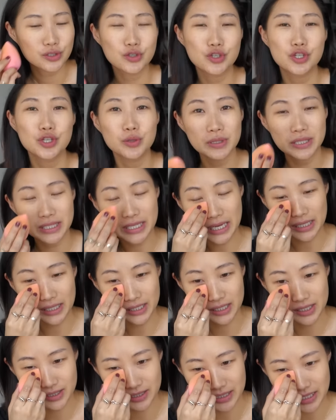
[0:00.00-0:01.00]
so she was
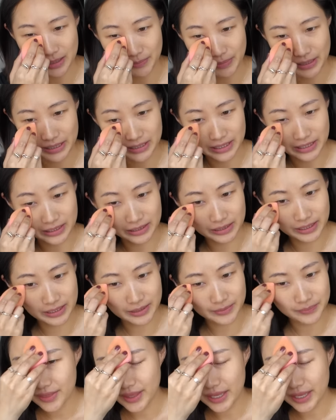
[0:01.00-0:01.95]
telling us that basically